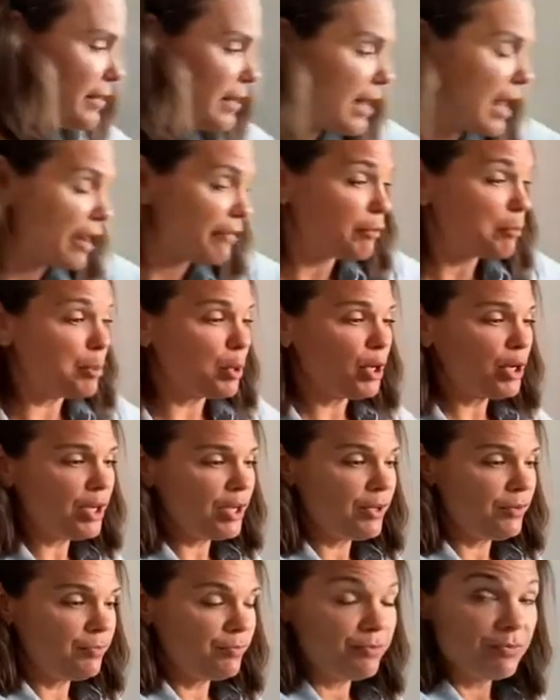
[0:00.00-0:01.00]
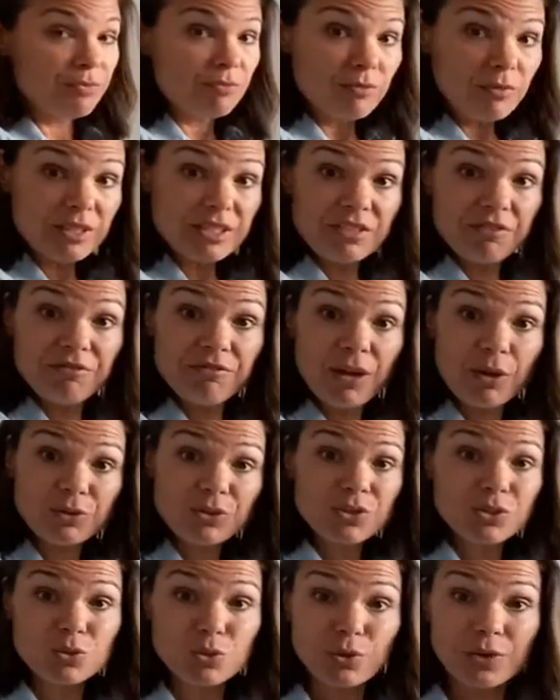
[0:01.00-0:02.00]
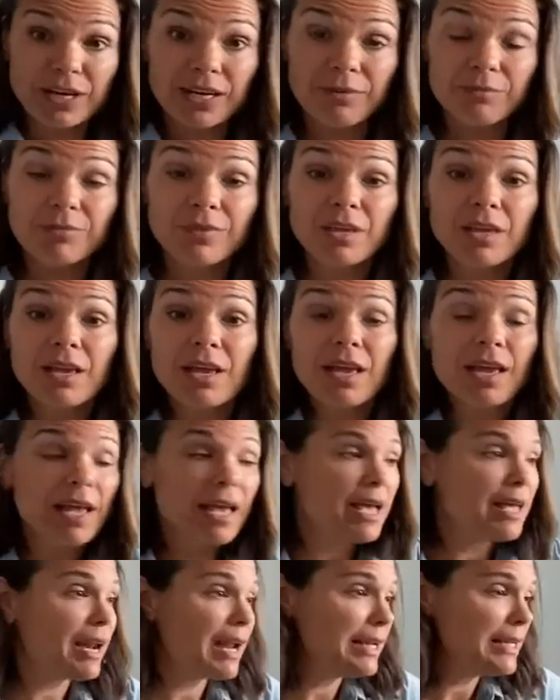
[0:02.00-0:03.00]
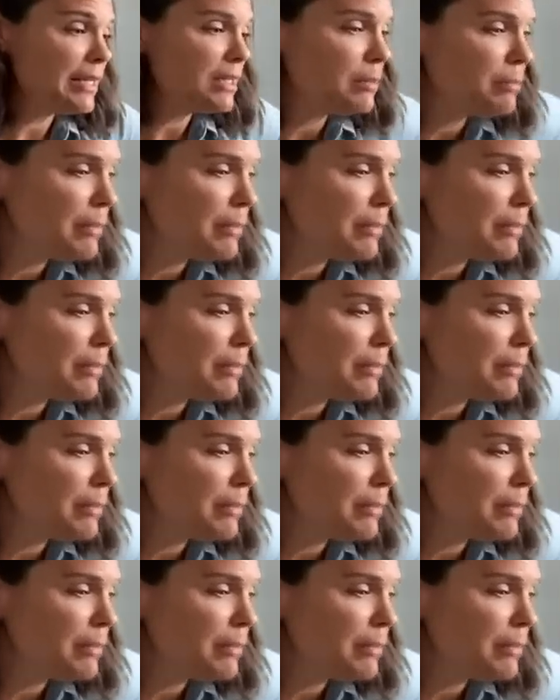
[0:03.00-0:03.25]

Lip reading: out of a book, it's a felt story. And I need to